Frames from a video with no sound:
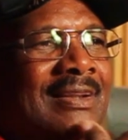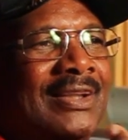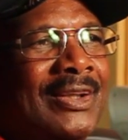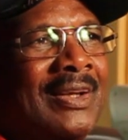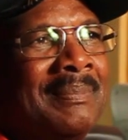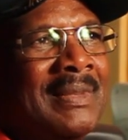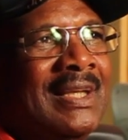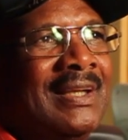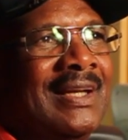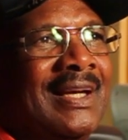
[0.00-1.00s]
you know,
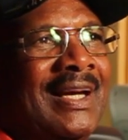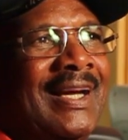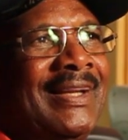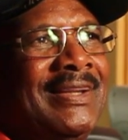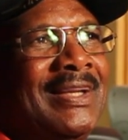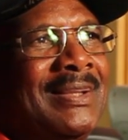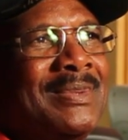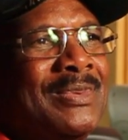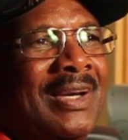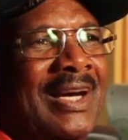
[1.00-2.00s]
and
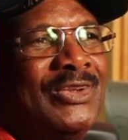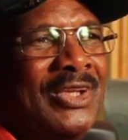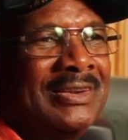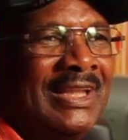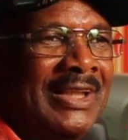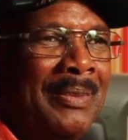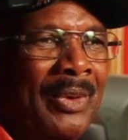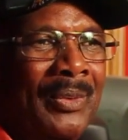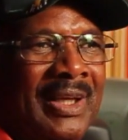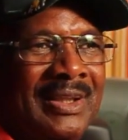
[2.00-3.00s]
I chucked that tape
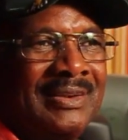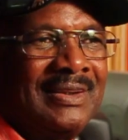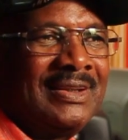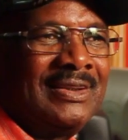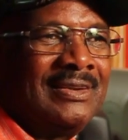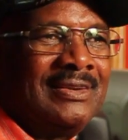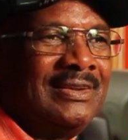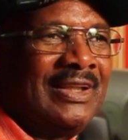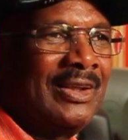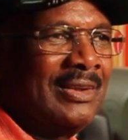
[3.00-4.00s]
away.
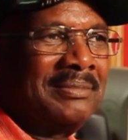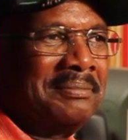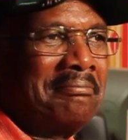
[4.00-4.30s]
You know,